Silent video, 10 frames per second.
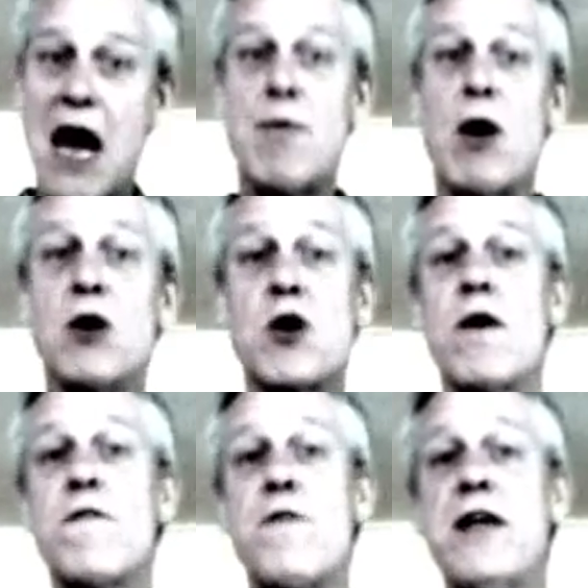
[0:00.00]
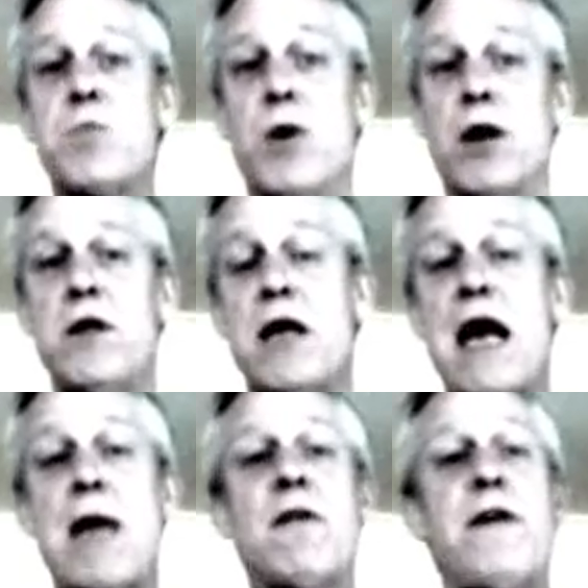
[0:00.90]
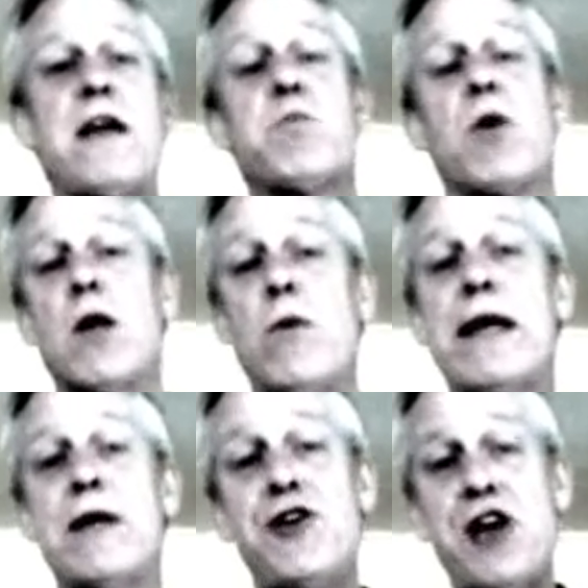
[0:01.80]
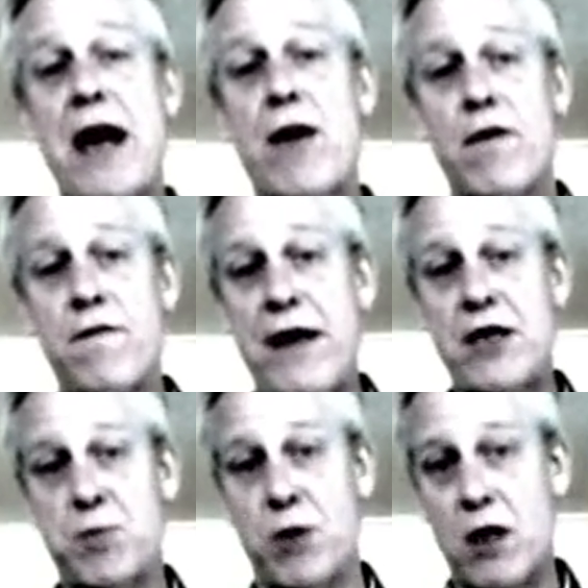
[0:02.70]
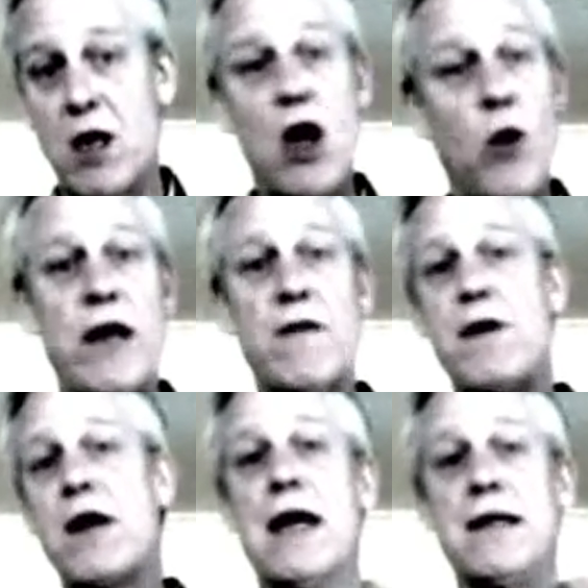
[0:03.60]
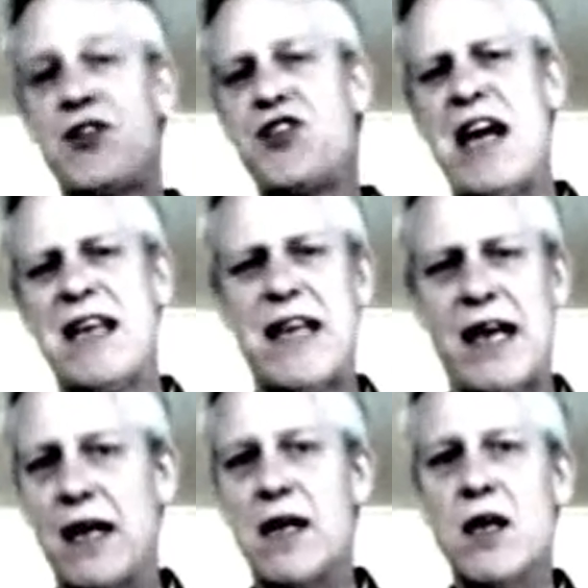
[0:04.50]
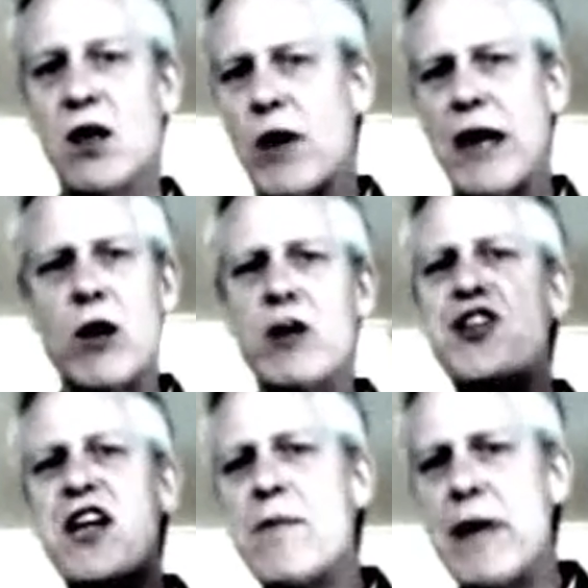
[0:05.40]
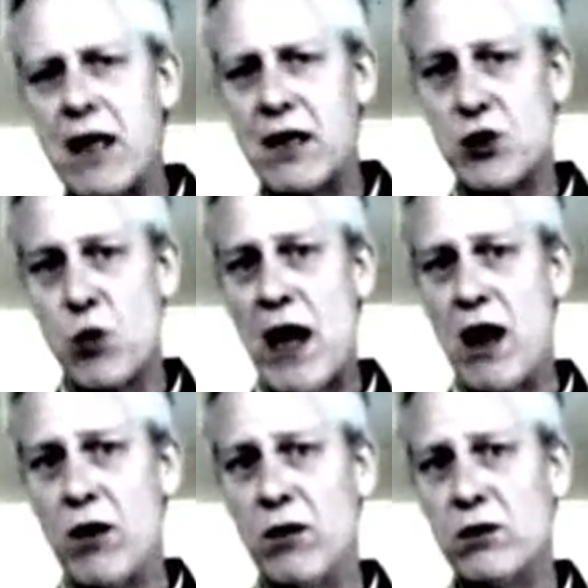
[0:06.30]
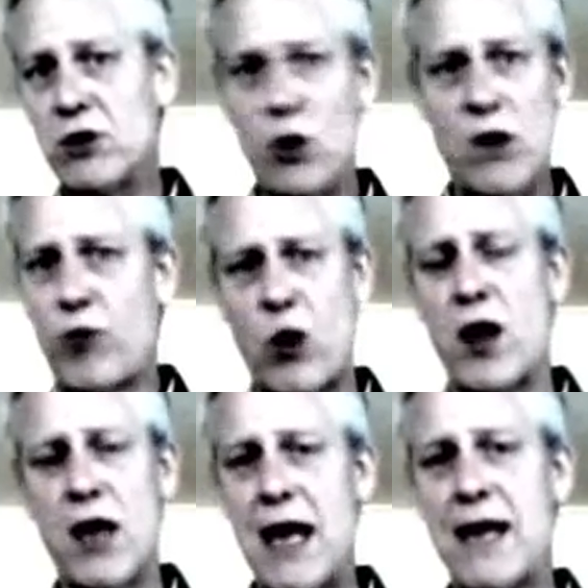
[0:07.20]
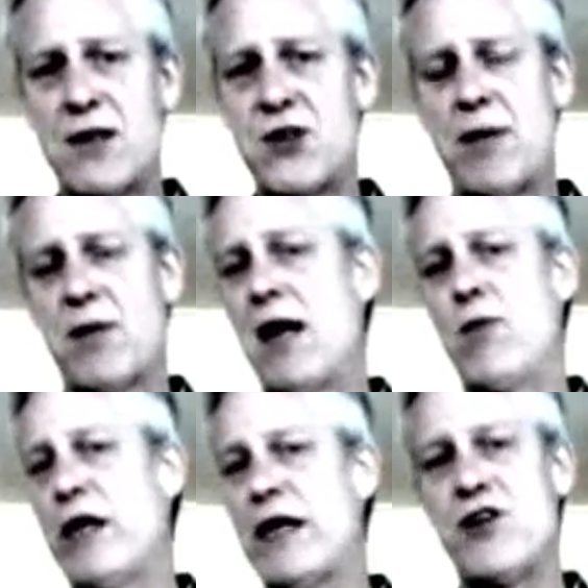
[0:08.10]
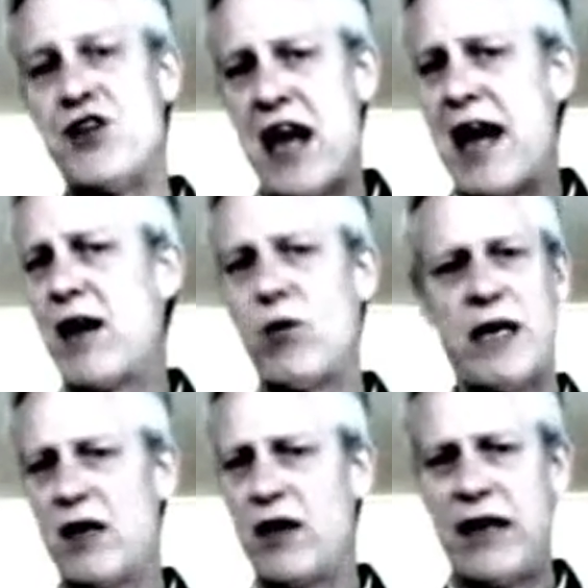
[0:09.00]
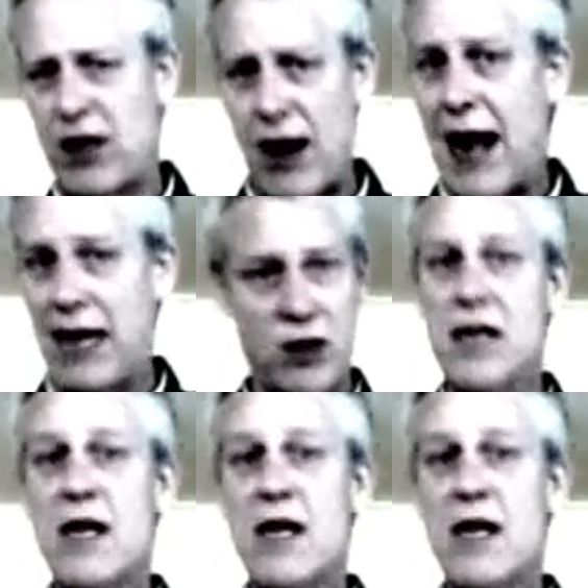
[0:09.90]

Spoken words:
I'm also on Facebook. You can add me to Facebook and we can chat on Facebook. We can figure out this chat thing, right, on Gmail as well. So if we're online at the same time, we can chat, we can interact.